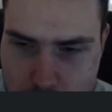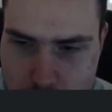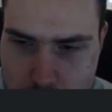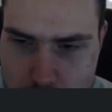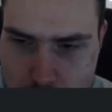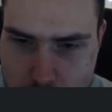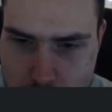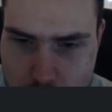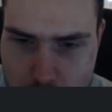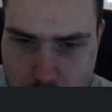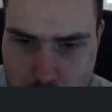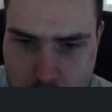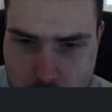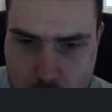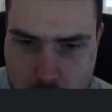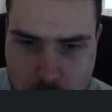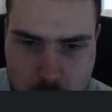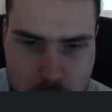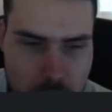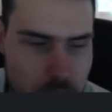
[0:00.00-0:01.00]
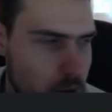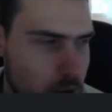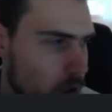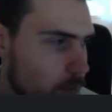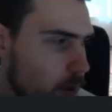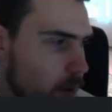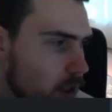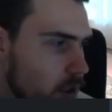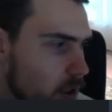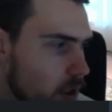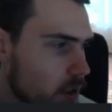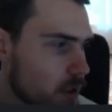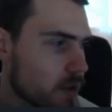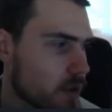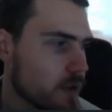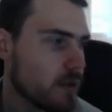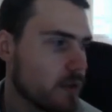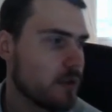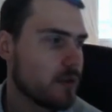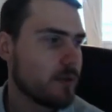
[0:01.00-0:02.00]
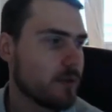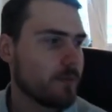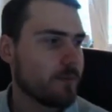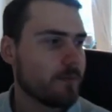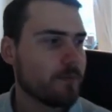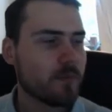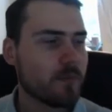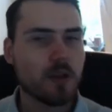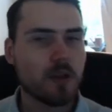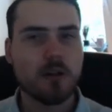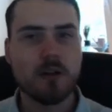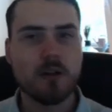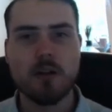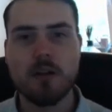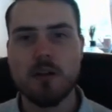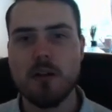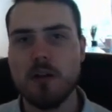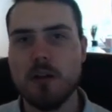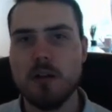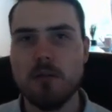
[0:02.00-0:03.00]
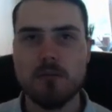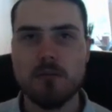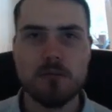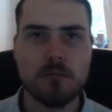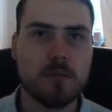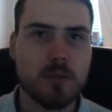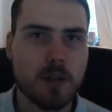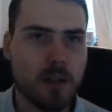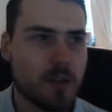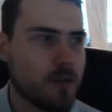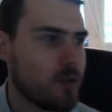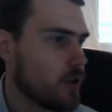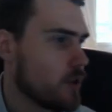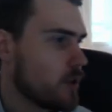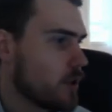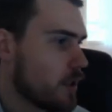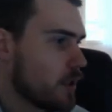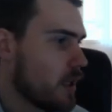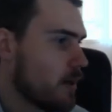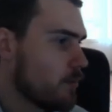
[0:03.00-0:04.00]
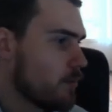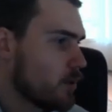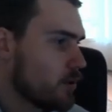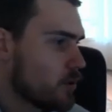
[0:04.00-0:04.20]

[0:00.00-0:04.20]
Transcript: so that makes sense. I'm gonna adjust the camera